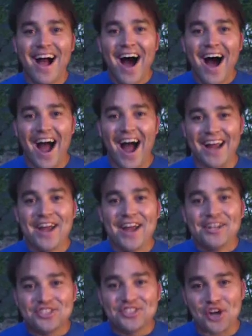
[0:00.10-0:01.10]
Hi,
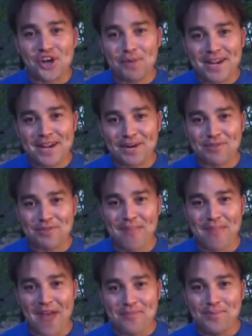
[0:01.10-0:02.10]
Jeremy here with
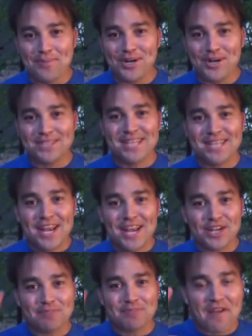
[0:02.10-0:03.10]
MathomBooks.
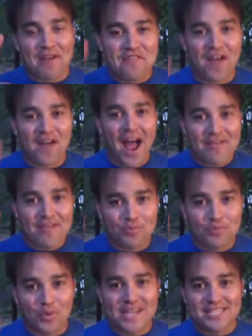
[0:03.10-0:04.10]
Here's my
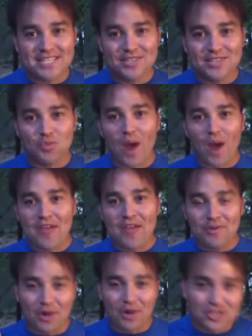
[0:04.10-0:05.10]
5 reasons why
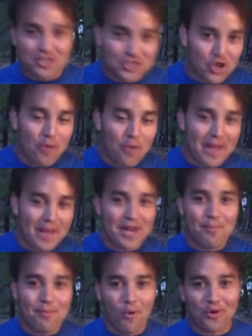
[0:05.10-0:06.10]
there are so
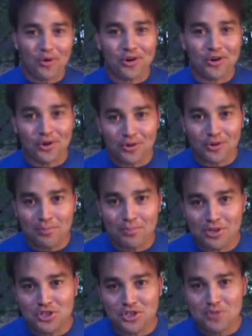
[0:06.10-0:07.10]
many more girl
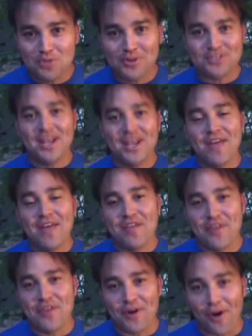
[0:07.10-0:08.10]
booktubers
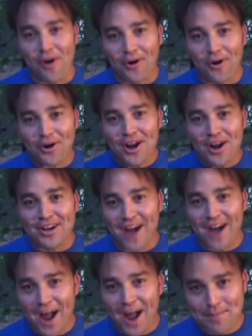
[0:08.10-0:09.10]
than there are
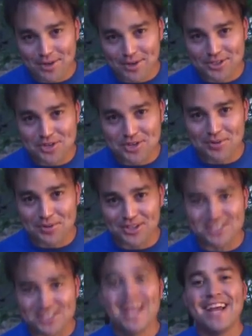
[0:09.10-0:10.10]
guy
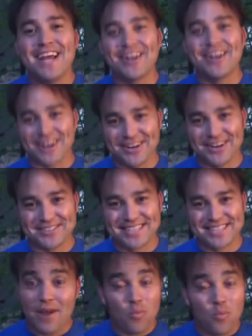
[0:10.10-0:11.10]
booktubers. Here
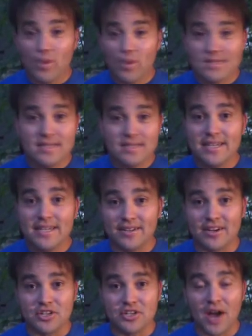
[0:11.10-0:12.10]
goes. What's the deal
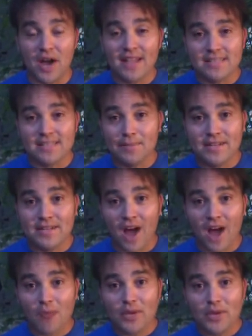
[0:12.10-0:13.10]
here? Do guys simply
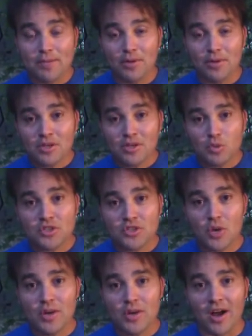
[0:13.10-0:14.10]
not read books? What's
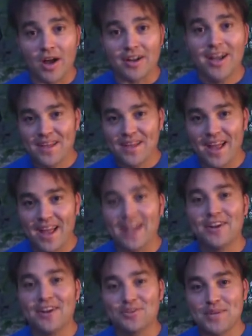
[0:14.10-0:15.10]
going on? And
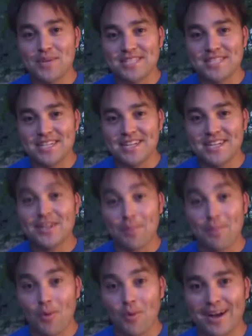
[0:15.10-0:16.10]
here's reason
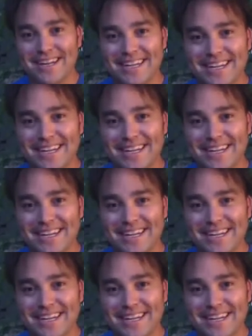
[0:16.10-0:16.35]
number 1.